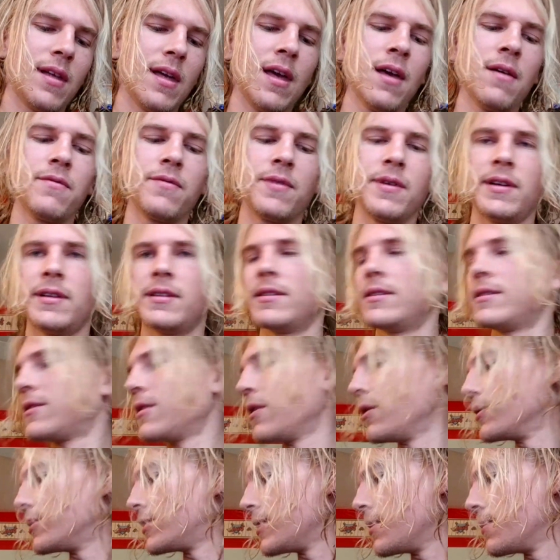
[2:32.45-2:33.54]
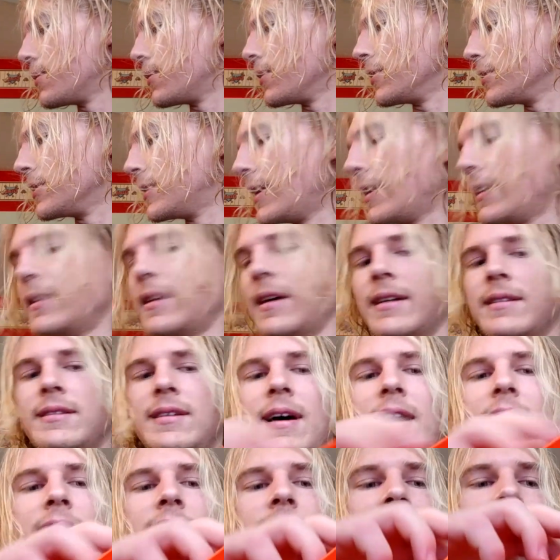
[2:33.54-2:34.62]
every so simple day-to-day
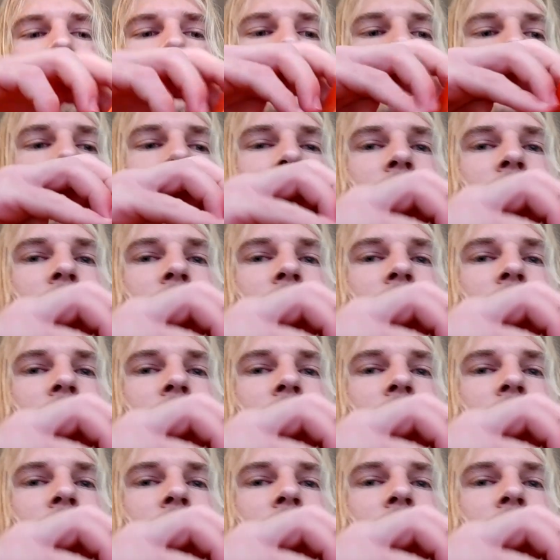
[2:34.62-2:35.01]
tasks.